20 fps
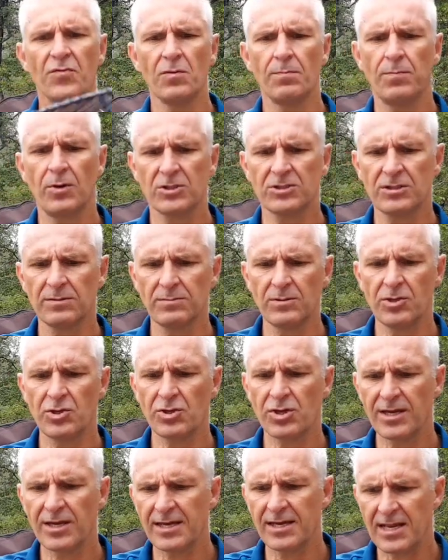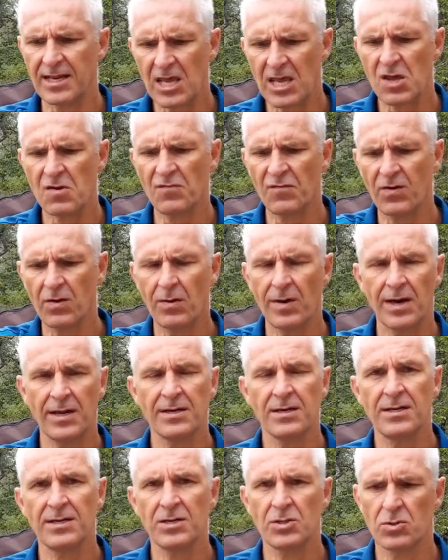the bottom and you can get airflow
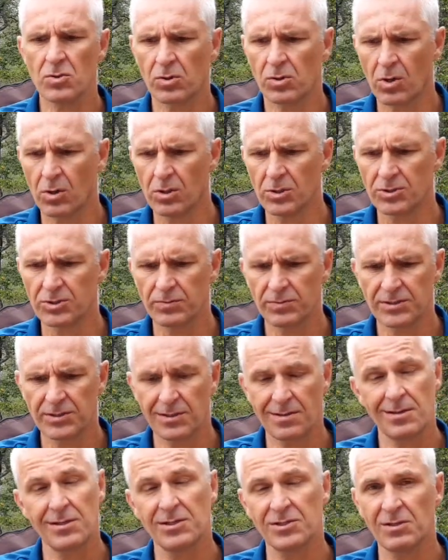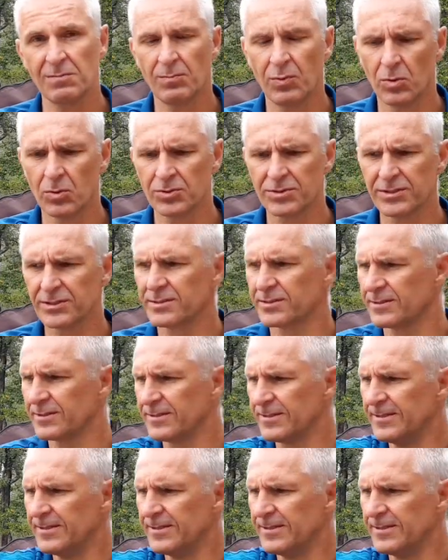underneath your coals, which I think is important.